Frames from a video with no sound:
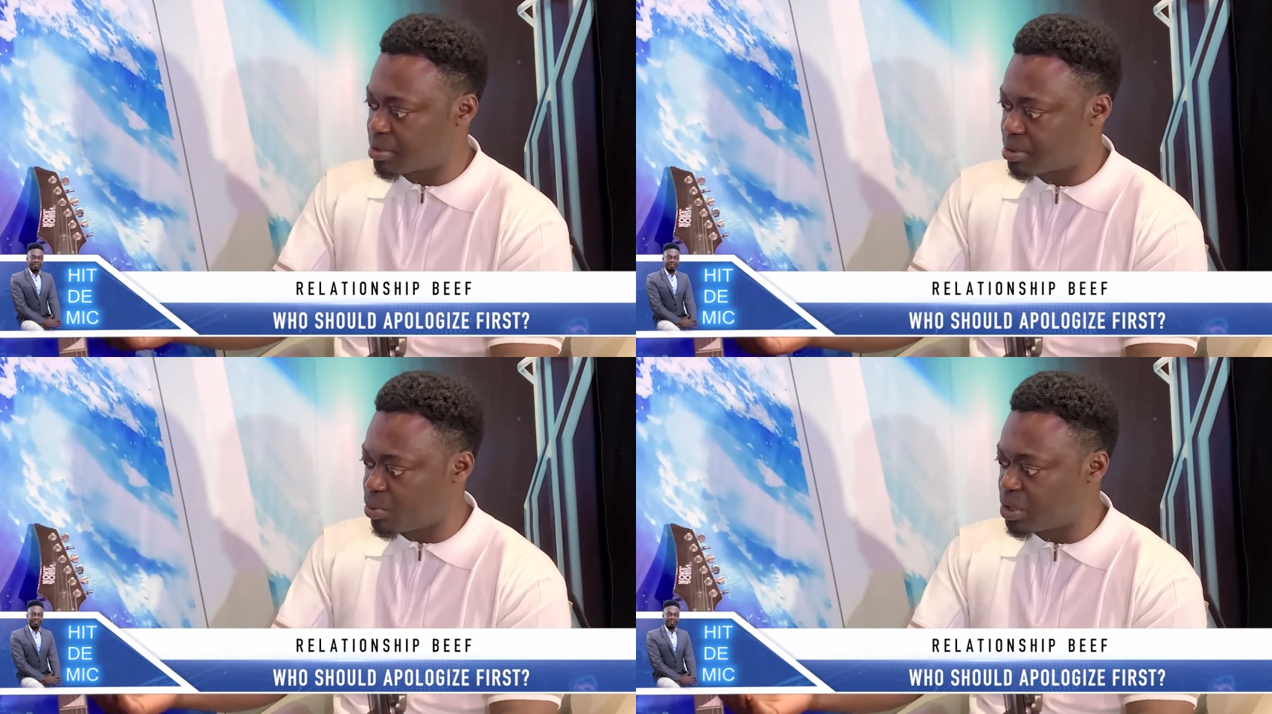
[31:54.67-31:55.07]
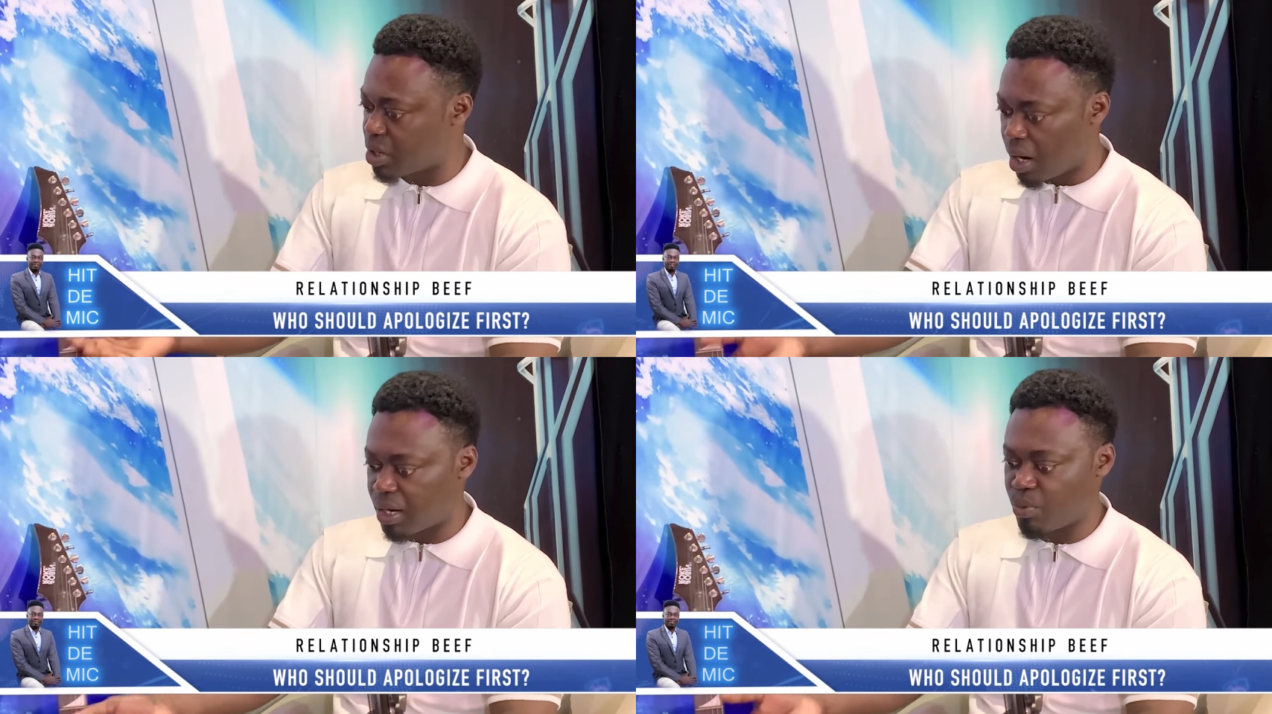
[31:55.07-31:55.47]

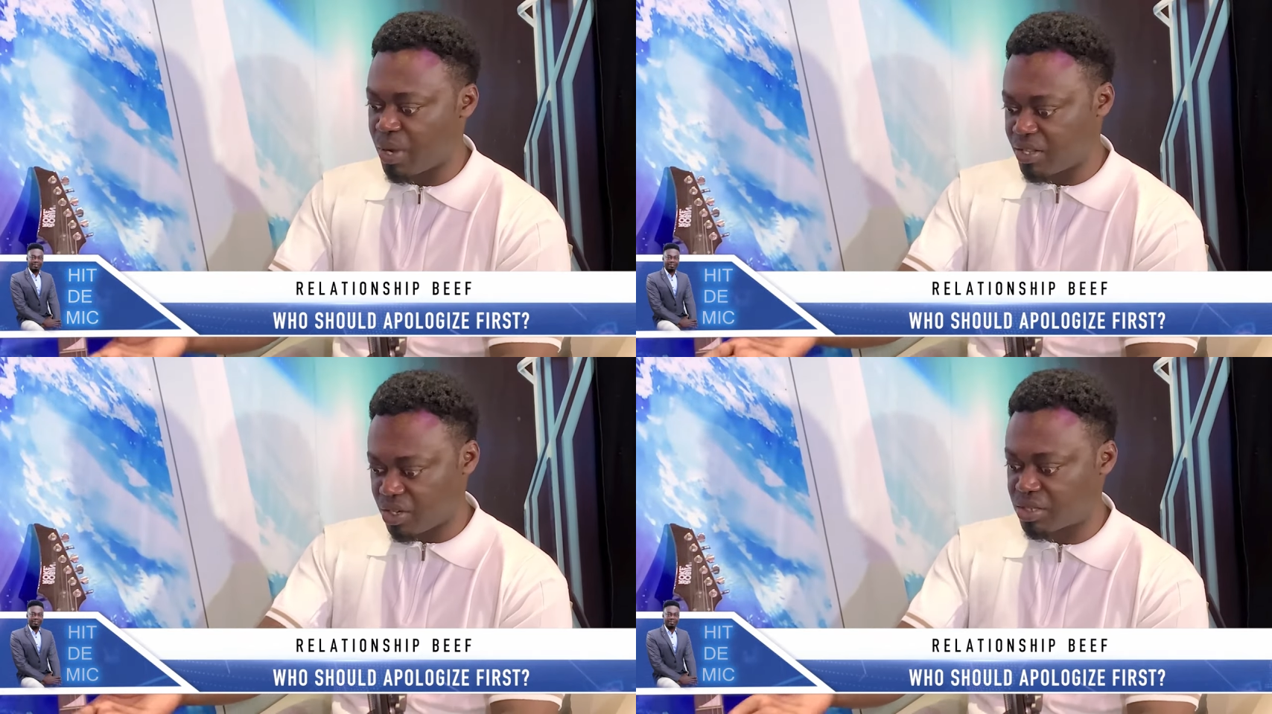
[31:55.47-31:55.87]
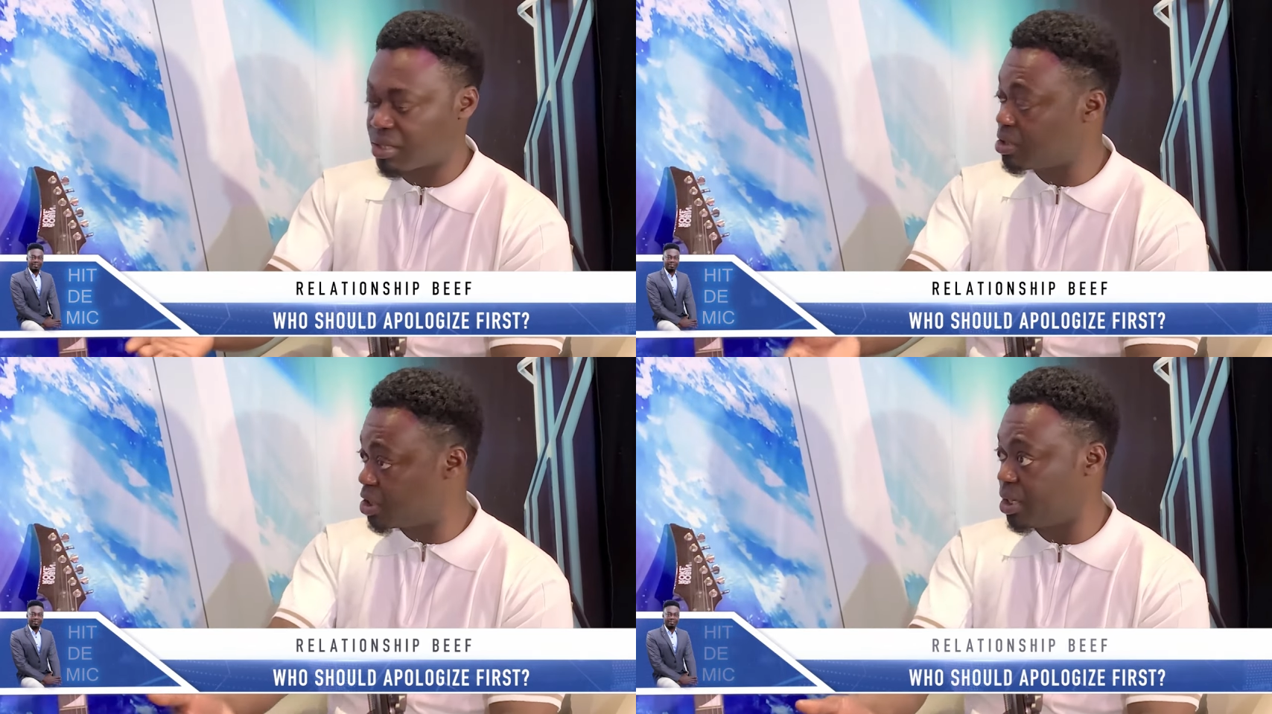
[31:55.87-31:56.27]
we're just
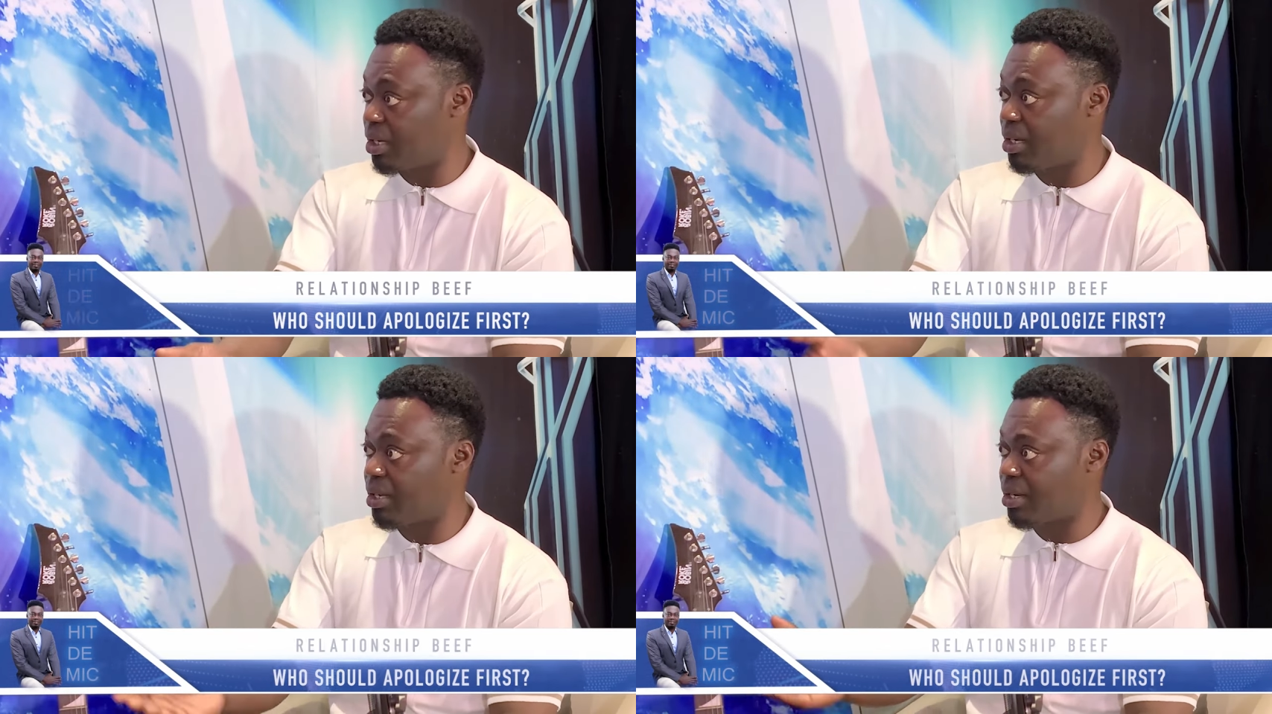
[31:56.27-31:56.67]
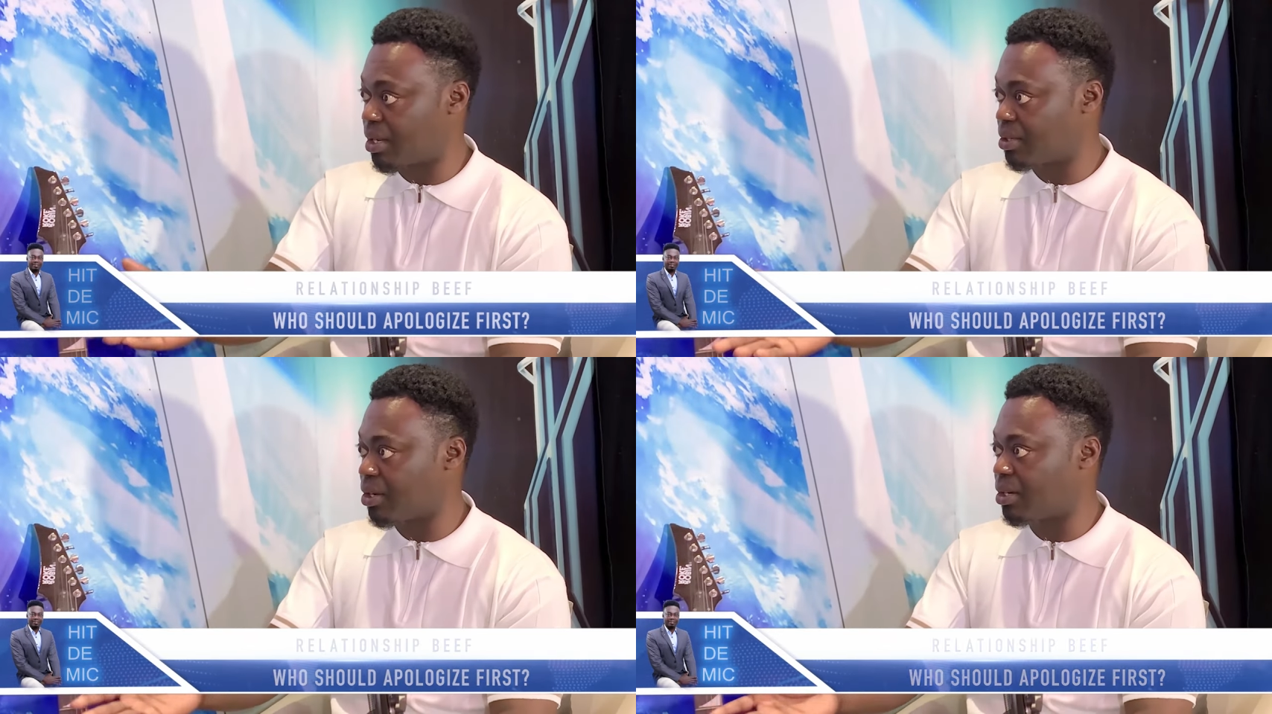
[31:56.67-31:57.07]
chilling
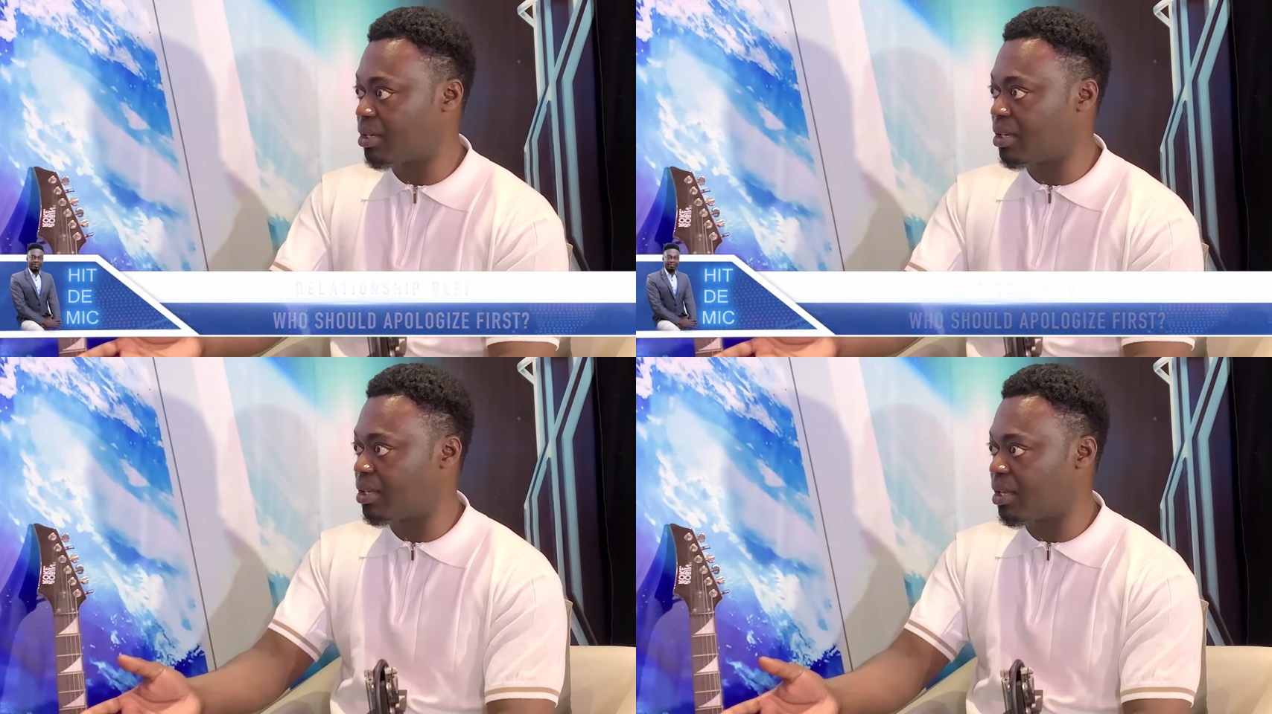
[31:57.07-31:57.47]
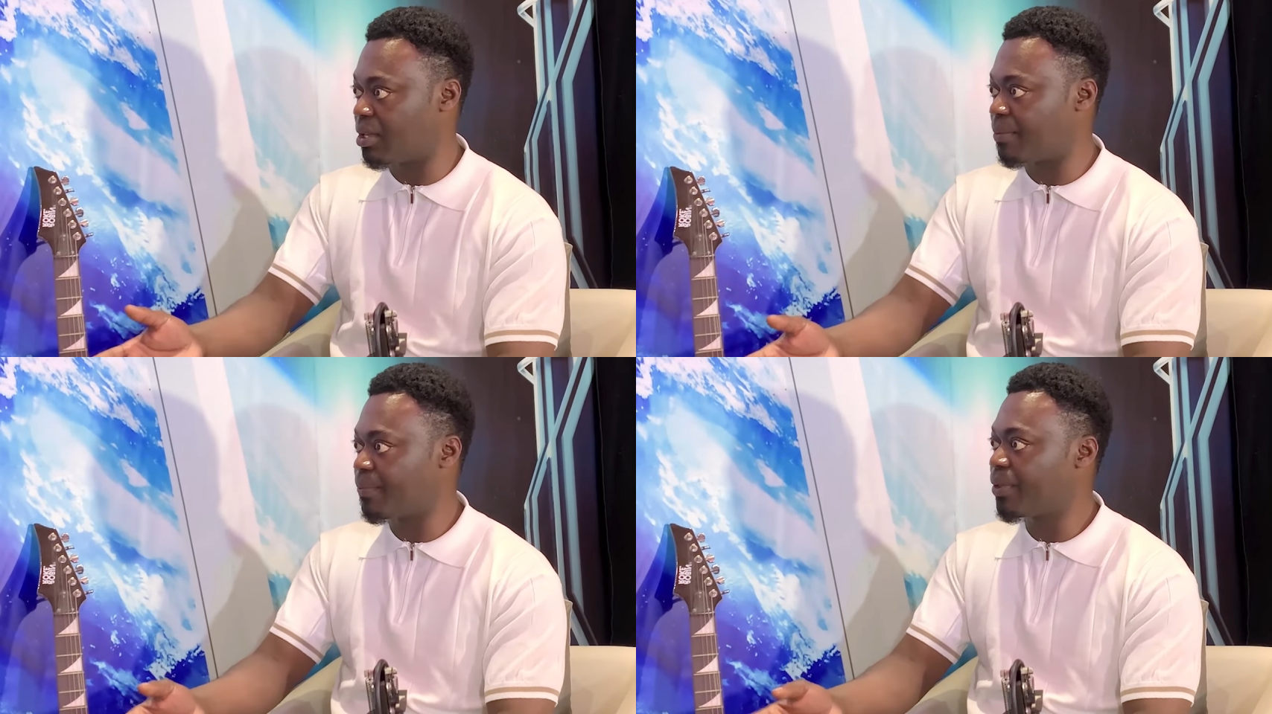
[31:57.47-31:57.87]
and talking again.